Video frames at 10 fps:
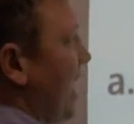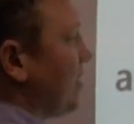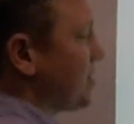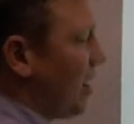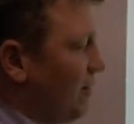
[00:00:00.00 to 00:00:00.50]

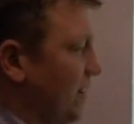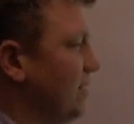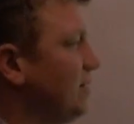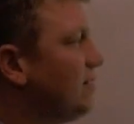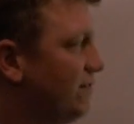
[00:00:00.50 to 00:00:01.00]
now solve it.
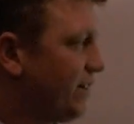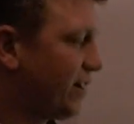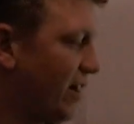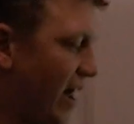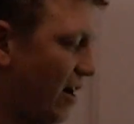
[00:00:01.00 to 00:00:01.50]

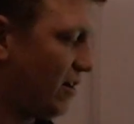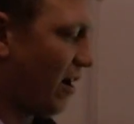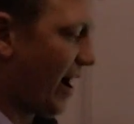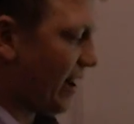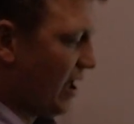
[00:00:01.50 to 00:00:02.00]
Figure it out,
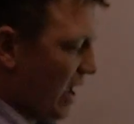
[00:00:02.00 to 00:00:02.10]
all right?